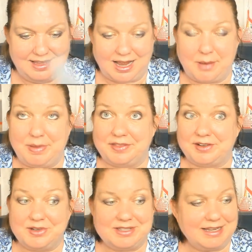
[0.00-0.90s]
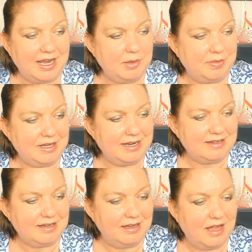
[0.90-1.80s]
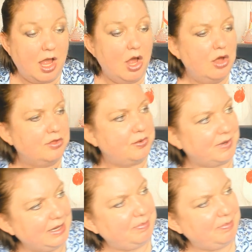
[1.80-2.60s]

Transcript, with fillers: I bet they're using eggplant. Three